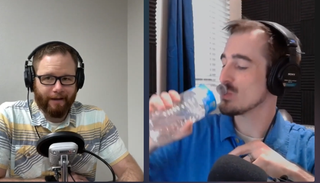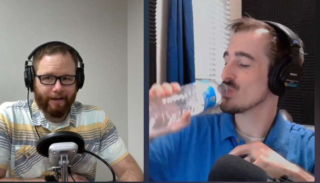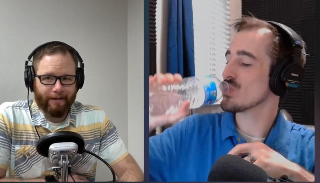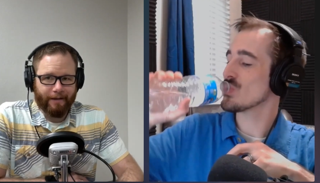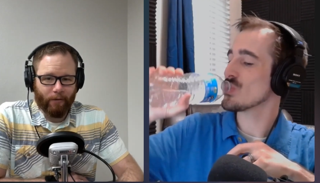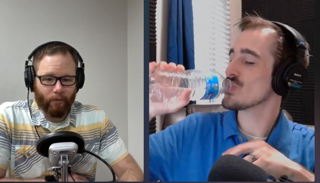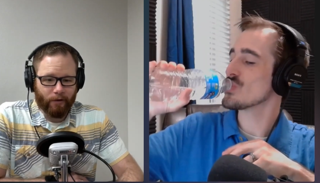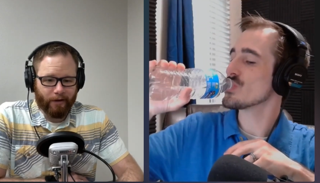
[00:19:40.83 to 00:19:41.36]

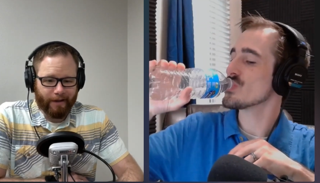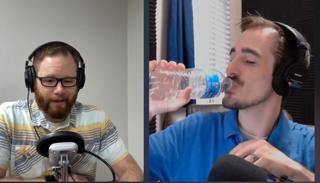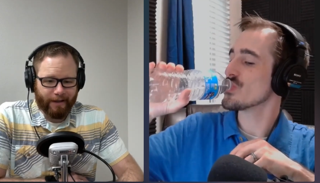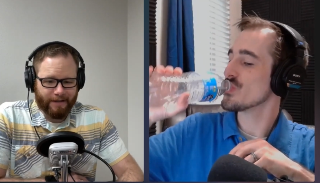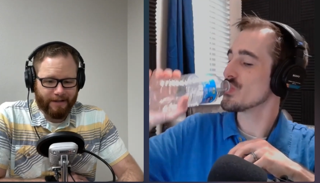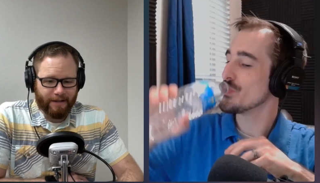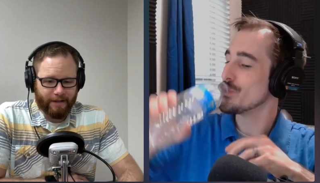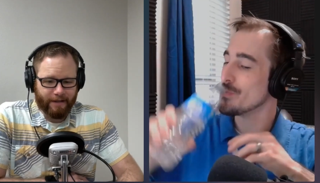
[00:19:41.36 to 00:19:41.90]
Speaker 1: that really kind of
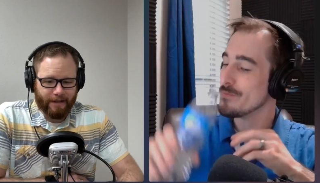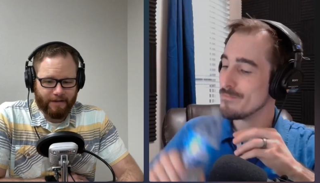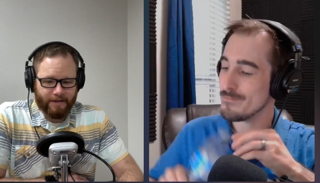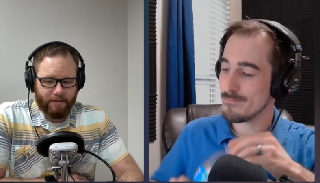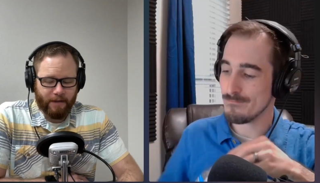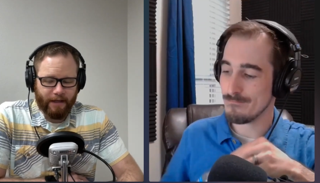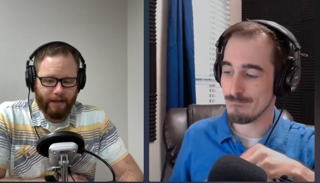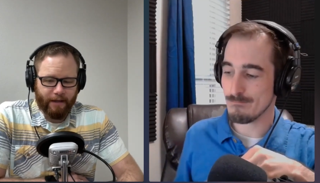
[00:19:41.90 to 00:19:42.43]
stuck out to
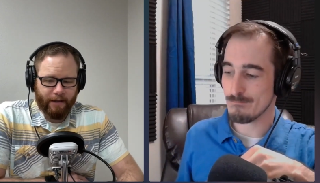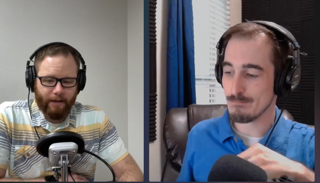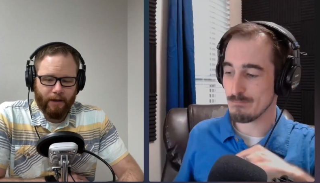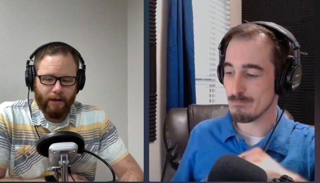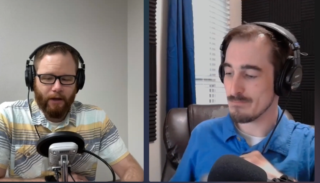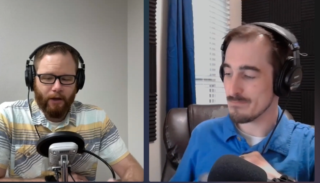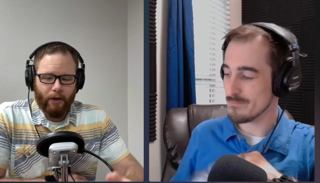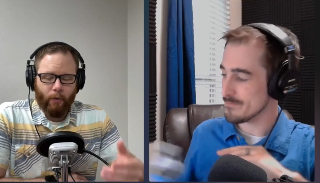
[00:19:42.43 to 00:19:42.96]
me
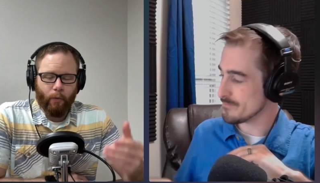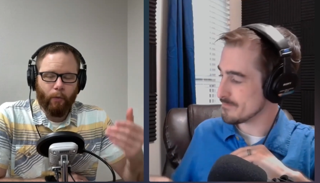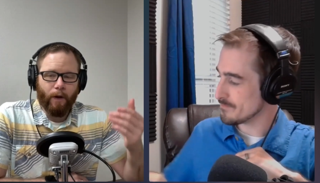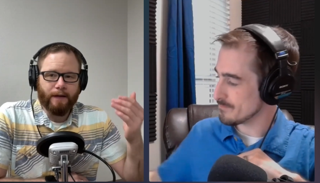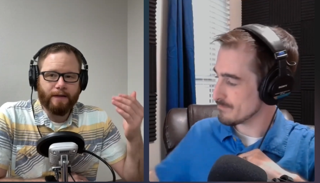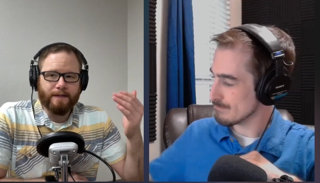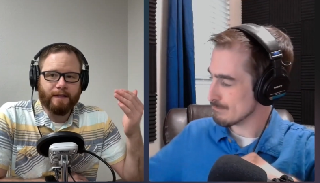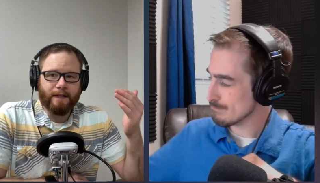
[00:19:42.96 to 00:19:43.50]

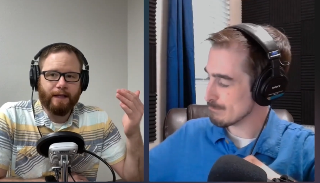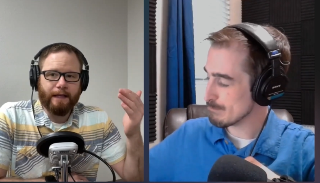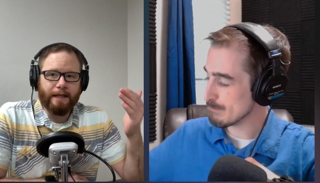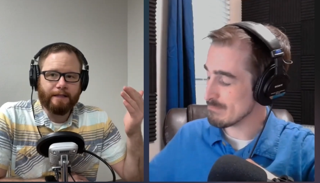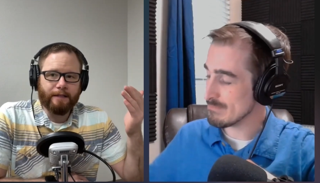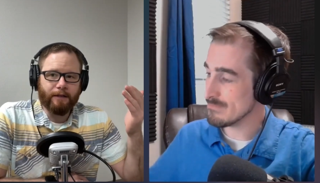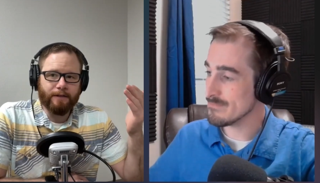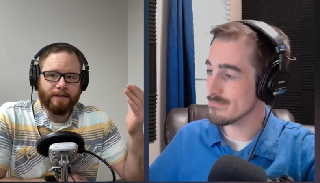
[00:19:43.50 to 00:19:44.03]
was he
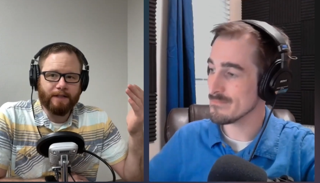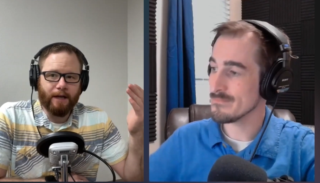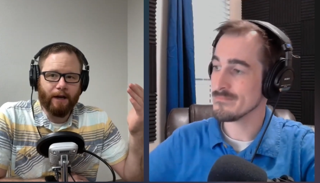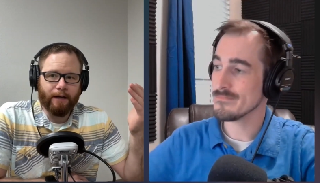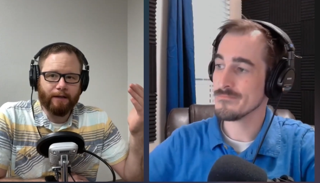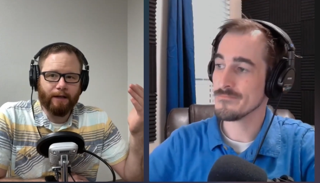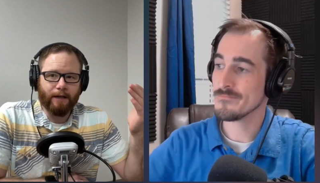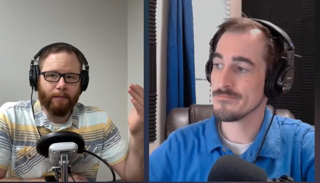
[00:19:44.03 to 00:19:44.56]
starts
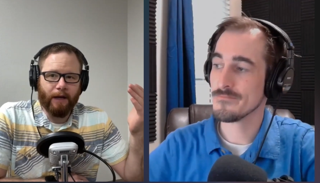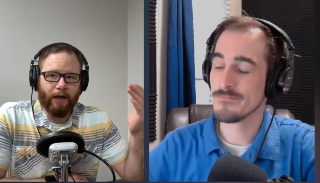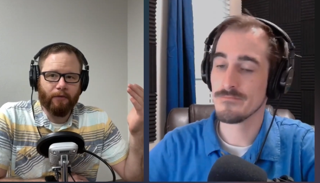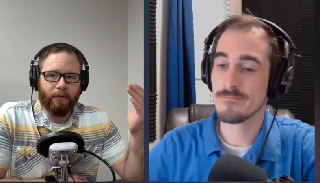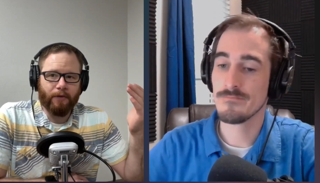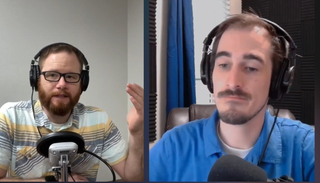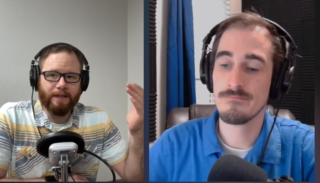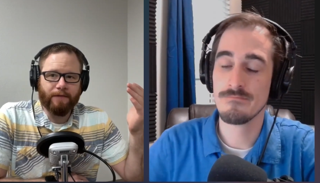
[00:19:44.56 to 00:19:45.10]
talking about
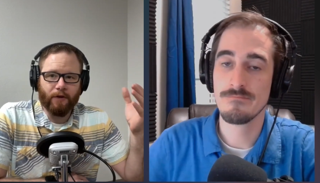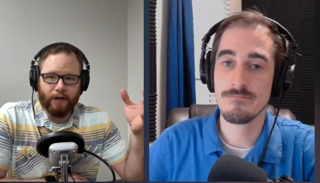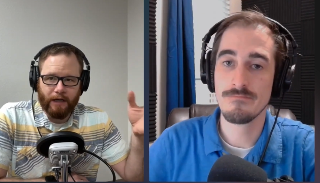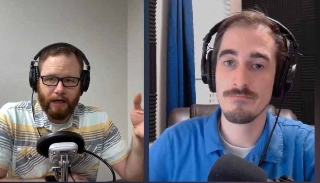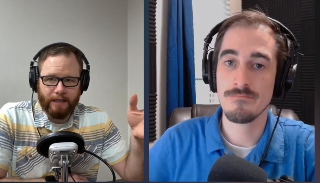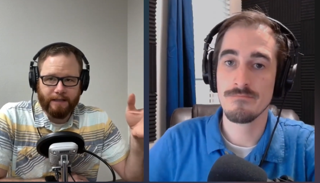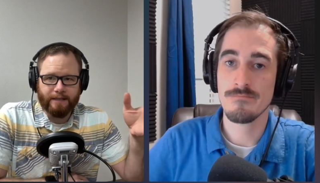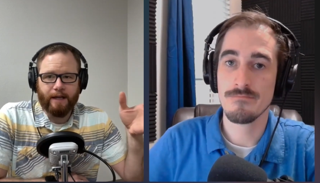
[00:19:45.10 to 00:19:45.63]
the different
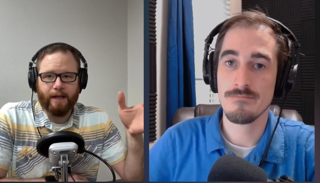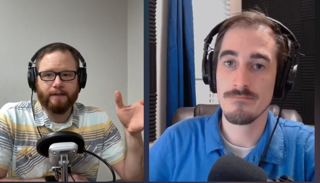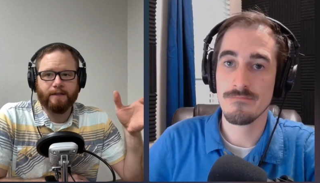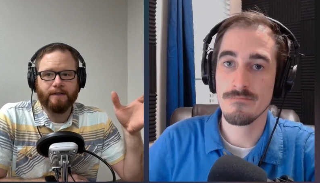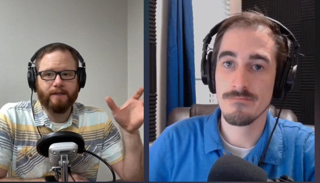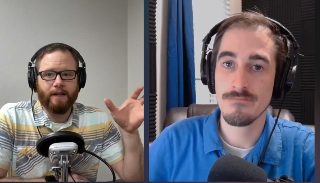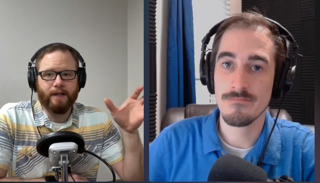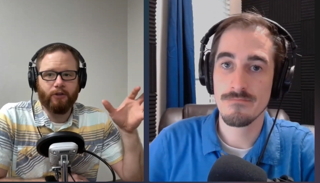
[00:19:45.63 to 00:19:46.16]

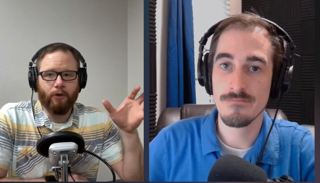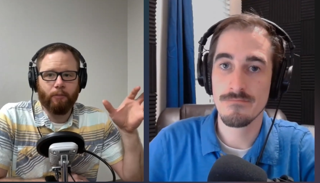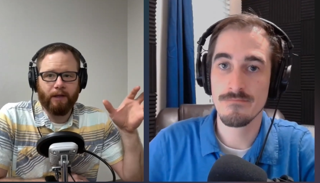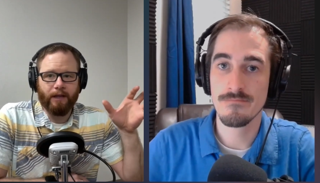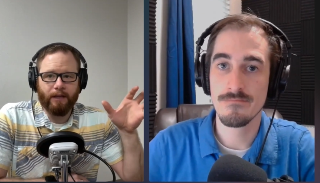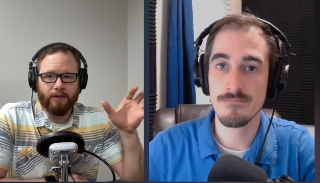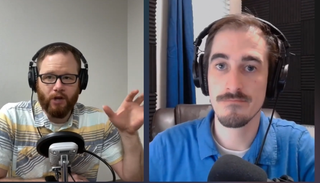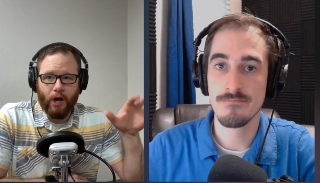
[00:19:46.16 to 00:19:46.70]
contexts that you'll
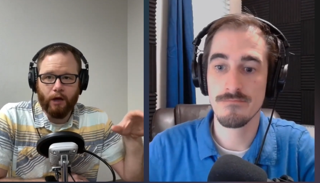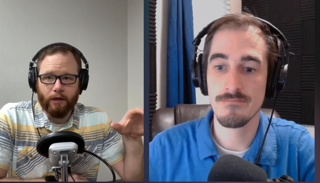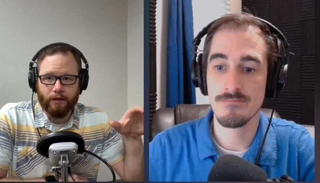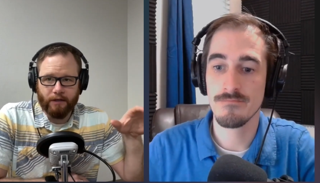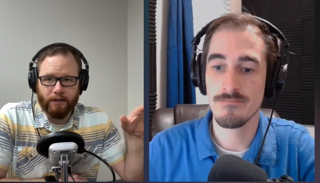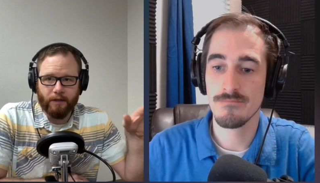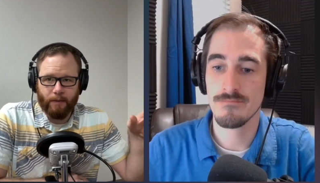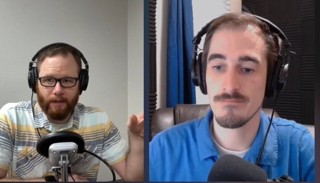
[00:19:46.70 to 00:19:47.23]
be
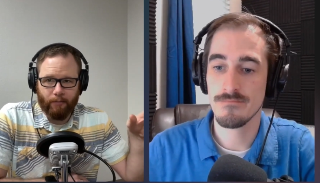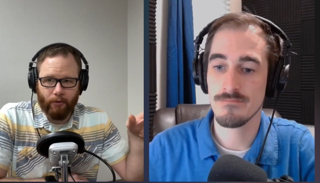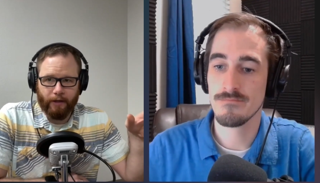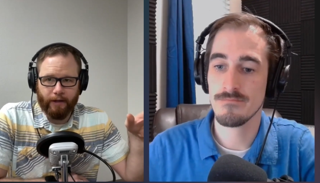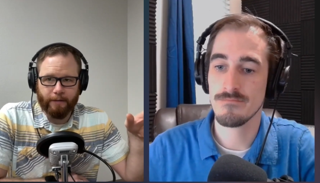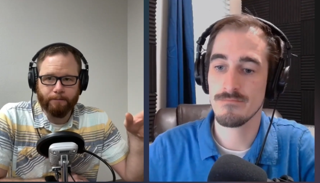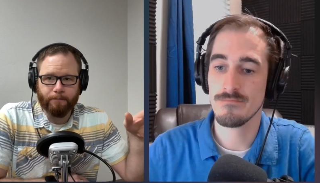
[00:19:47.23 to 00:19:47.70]
talking to people in.